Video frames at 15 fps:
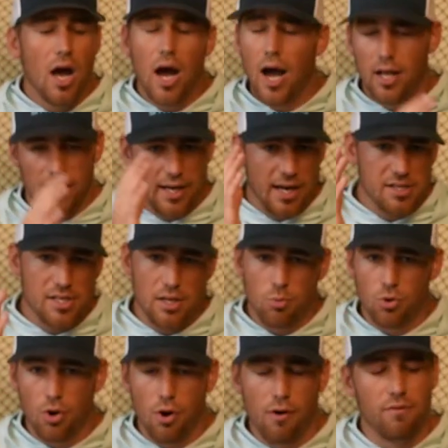Uh, like I said,
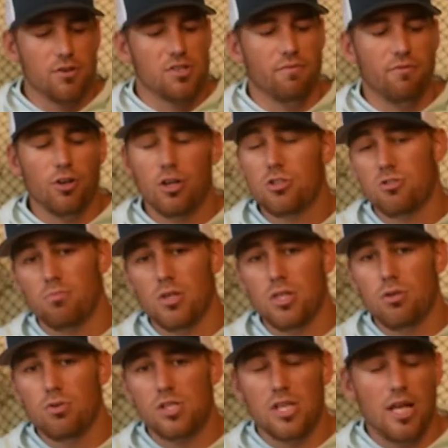we'll go over some footage of me
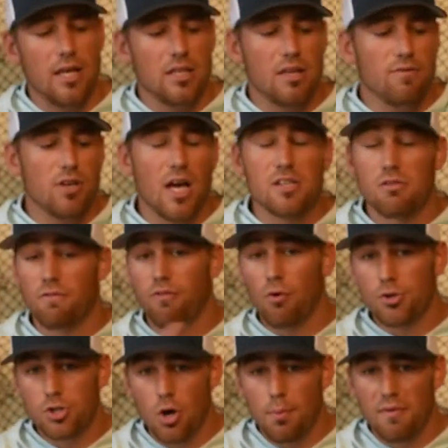using it and give you guys a
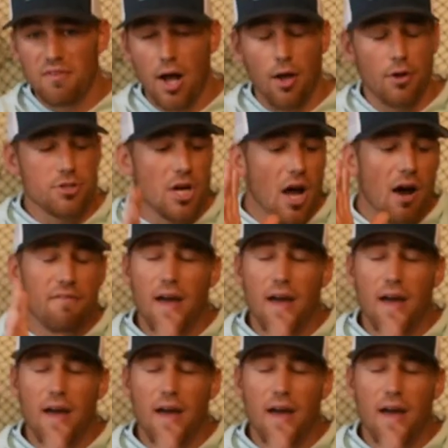full scope of knowledge of